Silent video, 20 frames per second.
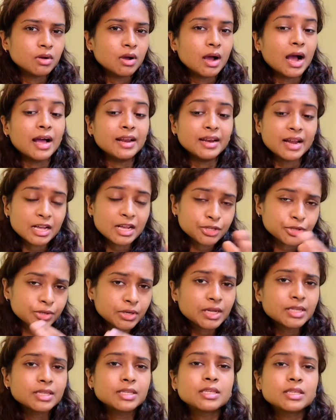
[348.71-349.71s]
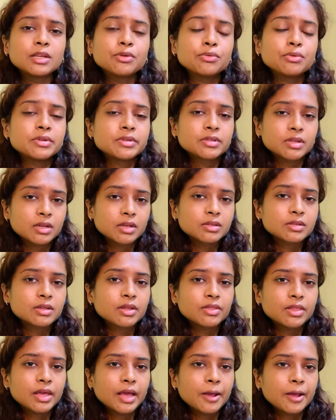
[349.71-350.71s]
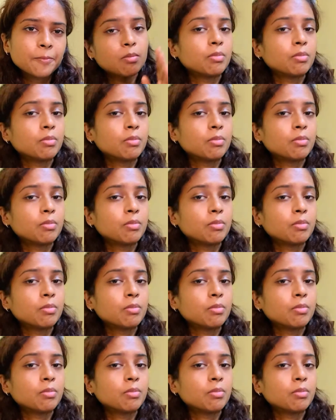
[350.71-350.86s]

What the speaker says: And as you can see, the results are there.